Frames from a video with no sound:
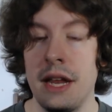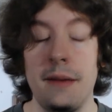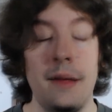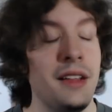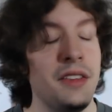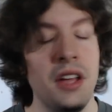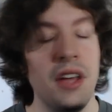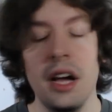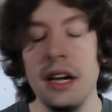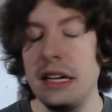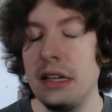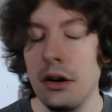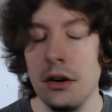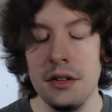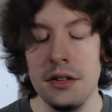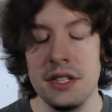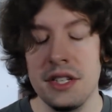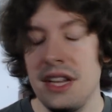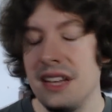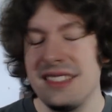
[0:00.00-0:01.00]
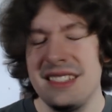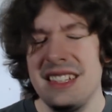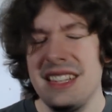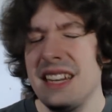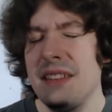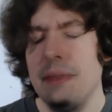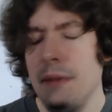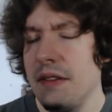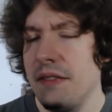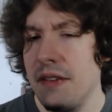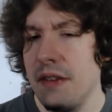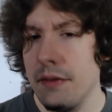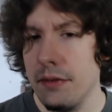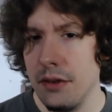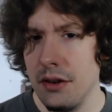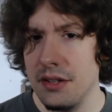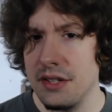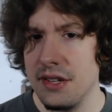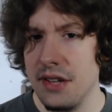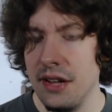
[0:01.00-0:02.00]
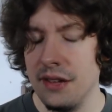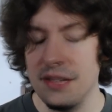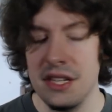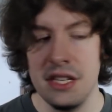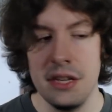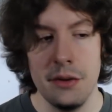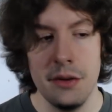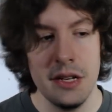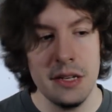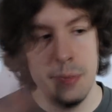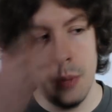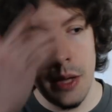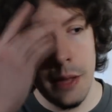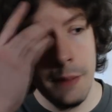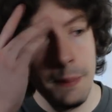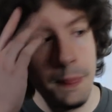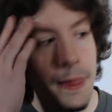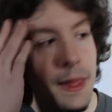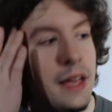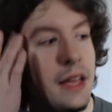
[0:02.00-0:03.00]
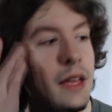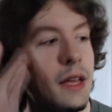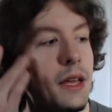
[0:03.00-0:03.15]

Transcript: I'm not talking art style. It's not even my favorite art style in the series, but